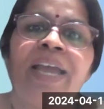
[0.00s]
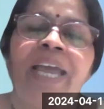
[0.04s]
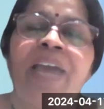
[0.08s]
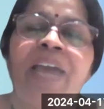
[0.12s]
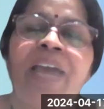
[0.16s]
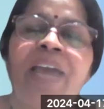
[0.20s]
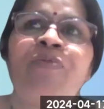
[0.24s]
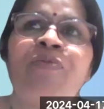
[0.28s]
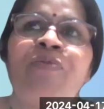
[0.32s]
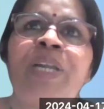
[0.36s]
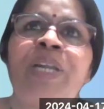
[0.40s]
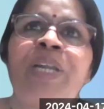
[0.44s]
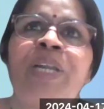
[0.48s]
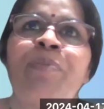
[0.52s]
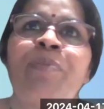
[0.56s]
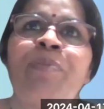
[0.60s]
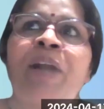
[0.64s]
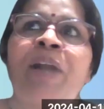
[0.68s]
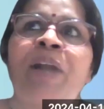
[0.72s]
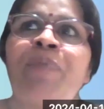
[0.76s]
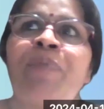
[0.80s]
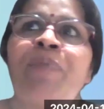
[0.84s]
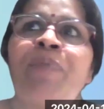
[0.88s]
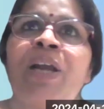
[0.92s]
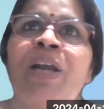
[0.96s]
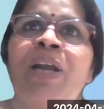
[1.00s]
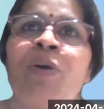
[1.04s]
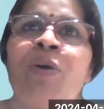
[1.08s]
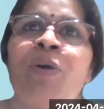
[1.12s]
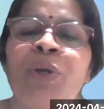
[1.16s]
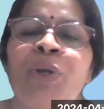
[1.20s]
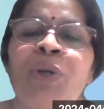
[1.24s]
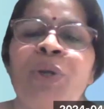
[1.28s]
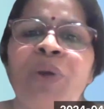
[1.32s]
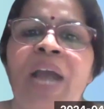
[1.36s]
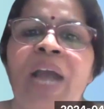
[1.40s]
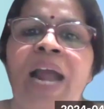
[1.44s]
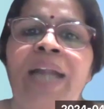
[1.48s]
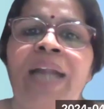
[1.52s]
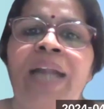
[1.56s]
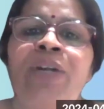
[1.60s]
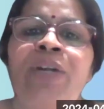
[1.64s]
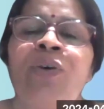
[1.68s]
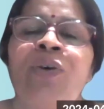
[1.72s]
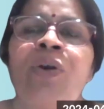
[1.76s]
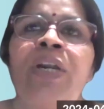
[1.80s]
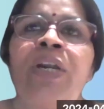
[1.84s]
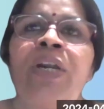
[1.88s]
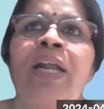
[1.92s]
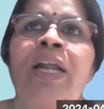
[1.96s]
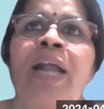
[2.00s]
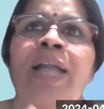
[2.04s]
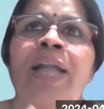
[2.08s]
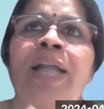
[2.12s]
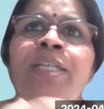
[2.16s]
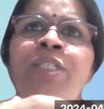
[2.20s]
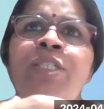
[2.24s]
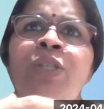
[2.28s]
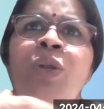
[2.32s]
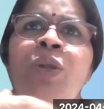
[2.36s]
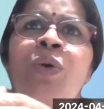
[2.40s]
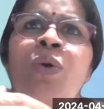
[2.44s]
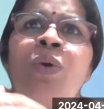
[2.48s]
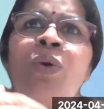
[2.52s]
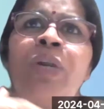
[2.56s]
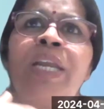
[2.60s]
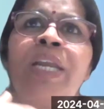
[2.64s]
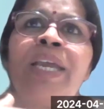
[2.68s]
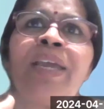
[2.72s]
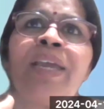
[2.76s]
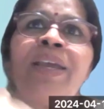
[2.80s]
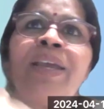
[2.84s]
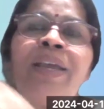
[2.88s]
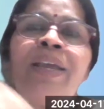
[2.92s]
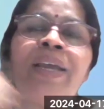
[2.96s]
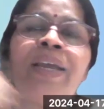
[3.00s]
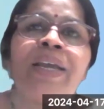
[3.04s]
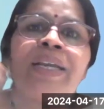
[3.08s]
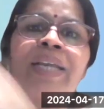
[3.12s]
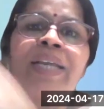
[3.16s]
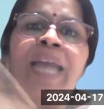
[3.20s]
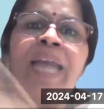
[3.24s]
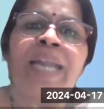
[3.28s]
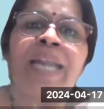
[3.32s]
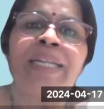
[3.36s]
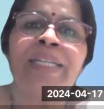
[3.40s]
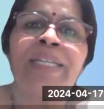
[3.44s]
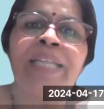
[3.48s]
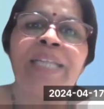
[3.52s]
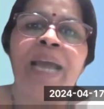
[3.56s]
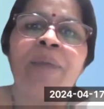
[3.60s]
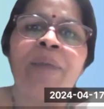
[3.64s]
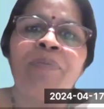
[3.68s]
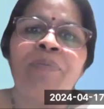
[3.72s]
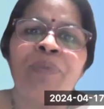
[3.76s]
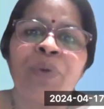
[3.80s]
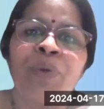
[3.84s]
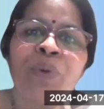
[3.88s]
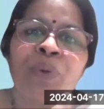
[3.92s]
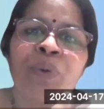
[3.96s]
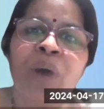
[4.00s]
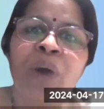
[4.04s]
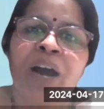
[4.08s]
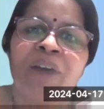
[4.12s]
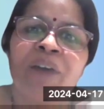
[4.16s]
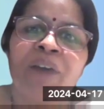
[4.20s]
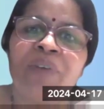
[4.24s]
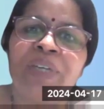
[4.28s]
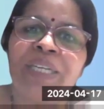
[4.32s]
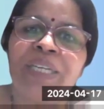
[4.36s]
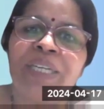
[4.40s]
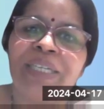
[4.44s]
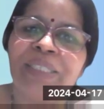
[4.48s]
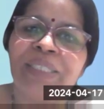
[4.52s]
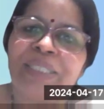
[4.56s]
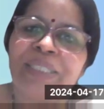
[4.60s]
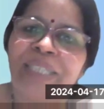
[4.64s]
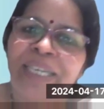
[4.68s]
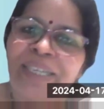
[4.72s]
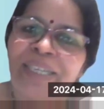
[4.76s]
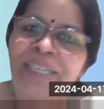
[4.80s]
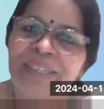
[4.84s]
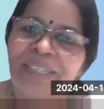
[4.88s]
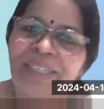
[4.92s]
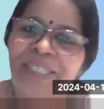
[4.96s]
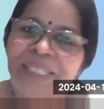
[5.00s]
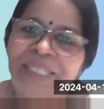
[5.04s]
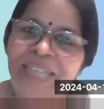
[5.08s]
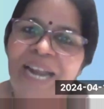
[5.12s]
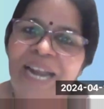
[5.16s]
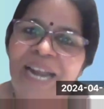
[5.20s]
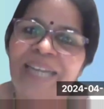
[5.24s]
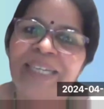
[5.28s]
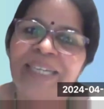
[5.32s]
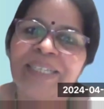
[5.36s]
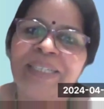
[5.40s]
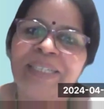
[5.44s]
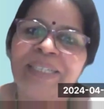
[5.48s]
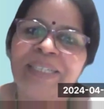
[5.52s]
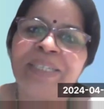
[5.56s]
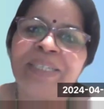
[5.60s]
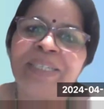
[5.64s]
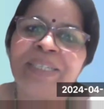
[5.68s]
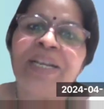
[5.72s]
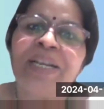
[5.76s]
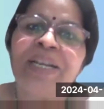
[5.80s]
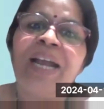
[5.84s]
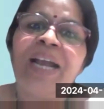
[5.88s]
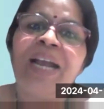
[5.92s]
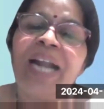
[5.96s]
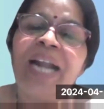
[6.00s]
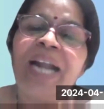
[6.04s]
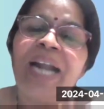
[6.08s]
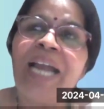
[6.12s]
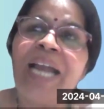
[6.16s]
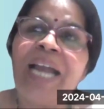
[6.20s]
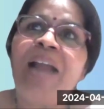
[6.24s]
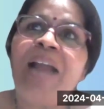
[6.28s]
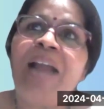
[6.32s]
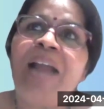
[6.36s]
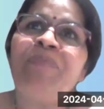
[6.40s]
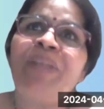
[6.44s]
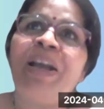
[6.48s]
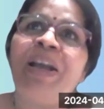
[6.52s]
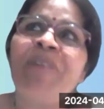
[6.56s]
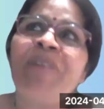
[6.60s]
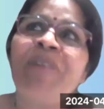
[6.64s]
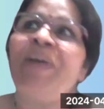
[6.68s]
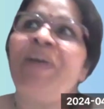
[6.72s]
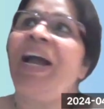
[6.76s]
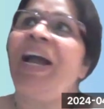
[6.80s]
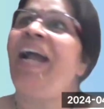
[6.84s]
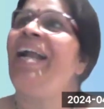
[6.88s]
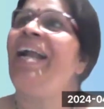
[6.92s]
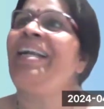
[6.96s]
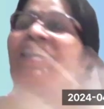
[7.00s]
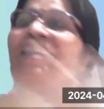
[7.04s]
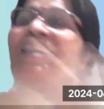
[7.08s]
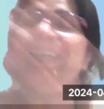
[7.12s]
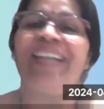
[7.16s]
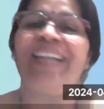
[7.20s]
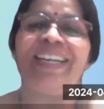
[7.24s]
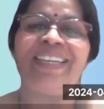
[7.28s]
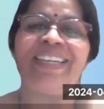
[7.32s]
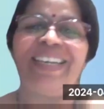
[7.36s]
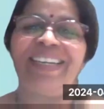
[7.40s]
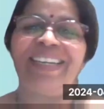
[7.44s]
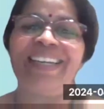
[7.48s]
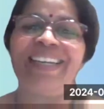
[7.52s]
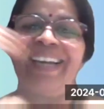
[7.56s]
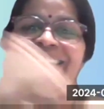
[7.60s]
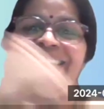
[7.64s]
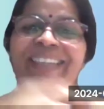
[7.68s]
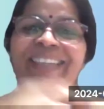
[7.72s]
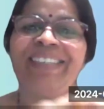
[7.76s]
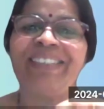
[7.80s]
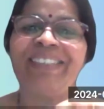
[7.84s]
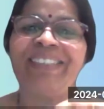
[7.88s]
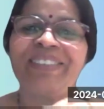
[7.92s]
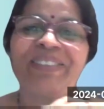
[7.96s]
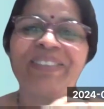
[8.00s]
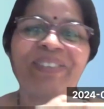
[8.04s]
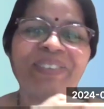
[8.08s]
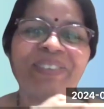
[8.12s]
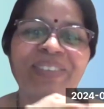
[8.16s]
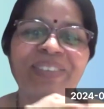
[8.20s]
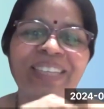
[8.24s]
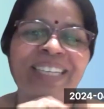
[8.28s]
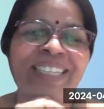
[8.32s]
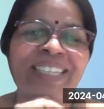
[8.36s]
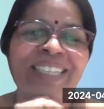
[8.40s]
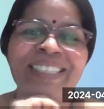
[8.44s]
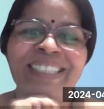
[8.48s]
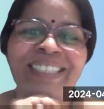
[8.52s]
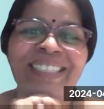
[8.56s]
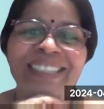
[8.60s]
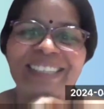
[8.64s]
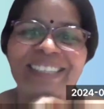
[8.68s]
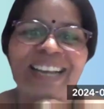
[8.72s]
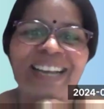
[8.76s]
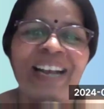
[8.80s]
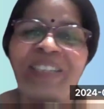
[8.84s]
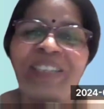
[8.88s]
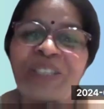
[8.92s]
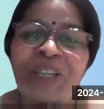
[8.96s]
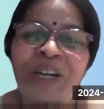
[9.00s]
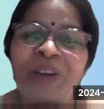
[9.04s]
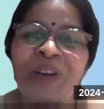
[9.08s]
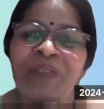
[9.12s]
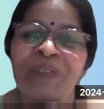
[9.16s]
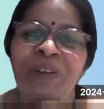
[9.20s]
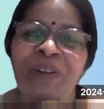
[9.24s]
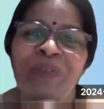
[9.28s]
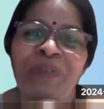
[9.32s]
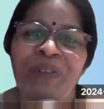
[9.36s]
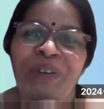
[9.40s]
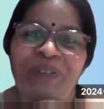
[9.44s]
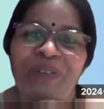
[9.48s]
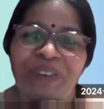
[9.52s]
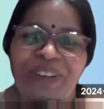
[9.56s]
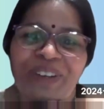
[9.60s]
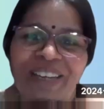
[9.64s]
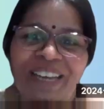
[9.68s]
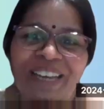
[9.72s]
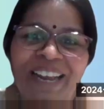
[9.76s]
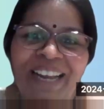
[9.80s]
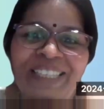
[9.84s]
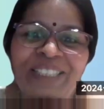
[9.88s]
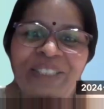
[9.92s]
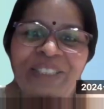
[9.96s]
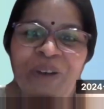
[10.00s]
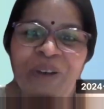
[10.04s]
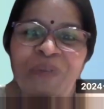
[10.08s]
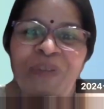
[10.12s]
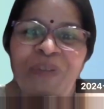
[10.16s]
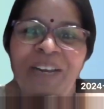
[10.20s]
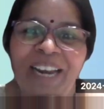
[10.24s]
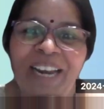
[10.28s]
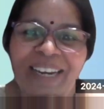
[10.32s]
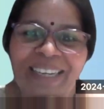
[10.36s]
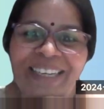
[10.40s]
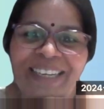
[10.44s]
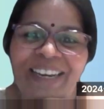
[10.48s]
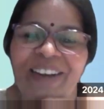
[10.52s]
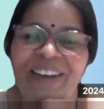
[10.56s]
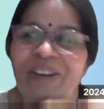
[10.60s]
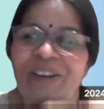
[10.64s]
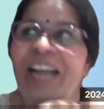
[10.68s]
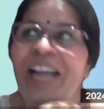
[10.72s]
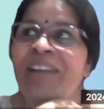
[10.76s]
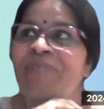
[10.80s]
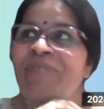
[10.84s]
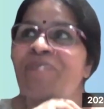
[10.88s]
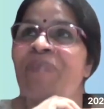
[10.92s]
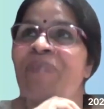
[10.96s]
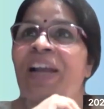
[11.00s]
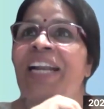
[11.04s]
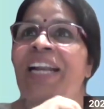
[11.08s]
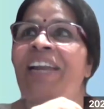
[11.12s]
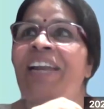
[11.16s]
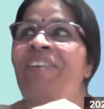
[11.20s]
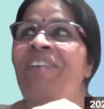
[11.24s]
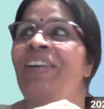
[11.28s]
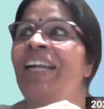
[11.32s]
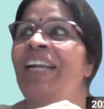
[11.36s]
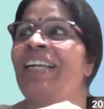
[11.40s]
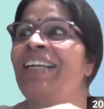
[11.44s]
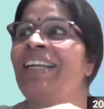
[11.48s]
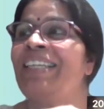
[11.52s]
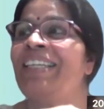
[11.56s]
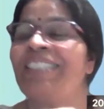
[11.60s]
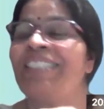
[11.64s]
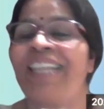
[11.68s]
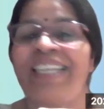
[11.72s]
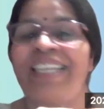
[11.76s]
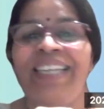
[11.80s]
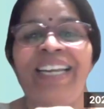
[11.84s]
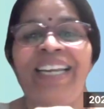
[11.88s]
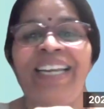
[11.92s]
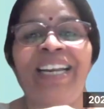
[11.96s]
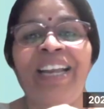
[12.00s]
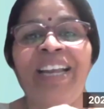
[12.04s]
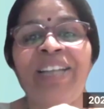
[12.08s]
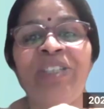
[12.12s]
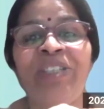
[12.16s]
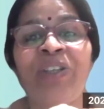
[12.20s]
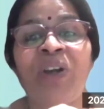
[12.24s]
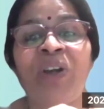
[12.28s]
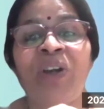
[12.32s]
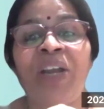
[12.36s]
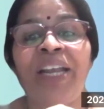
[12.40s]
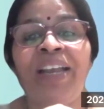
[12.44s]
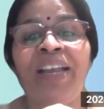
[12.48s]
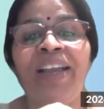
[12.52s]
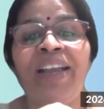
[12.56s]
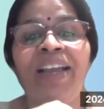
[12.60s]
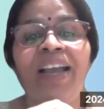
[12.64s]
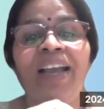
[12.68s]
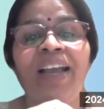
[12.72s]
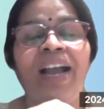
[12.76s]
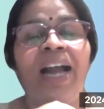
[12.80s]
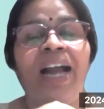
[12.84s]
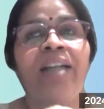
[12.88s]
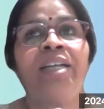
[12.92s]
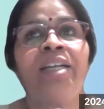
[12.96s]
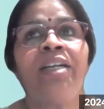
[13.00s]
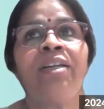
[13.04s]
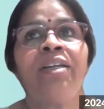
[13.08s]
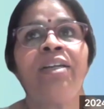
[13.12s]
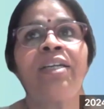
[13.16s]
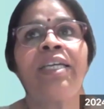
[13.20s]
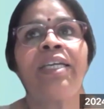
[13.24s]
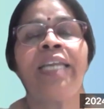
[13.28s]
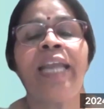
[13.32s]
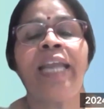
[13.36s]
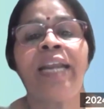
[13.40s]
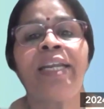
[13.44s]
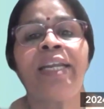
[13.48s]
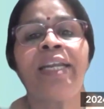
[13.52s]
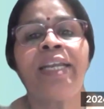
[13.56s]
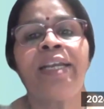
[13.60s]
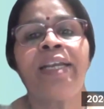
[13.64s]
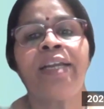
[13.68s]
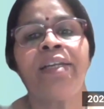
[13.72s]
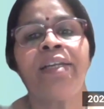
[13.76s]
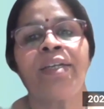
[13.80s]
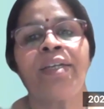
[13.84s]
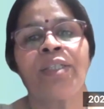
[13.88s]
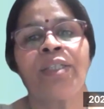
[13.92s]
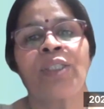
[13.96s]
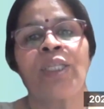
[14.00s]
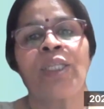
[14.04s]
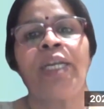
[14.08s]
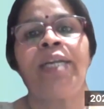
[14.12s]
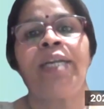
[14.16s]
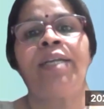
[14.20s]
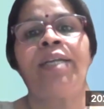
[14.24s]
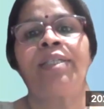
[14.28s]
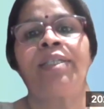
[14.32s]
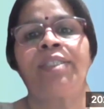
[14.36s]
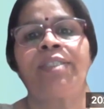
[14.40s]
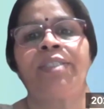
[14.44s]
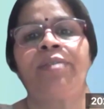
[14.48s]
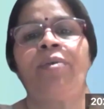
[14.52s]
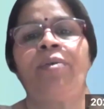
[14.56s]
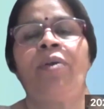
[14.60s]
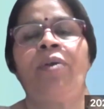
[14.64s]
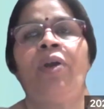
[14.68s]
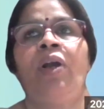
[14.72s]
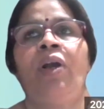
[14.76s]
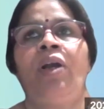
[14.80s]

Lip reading: Every department, how do you handle and slowly get them to our nursing standards and help them and get it done. So it is an enjoyable at my level at least. I really enjoy and creating a nurse leaders.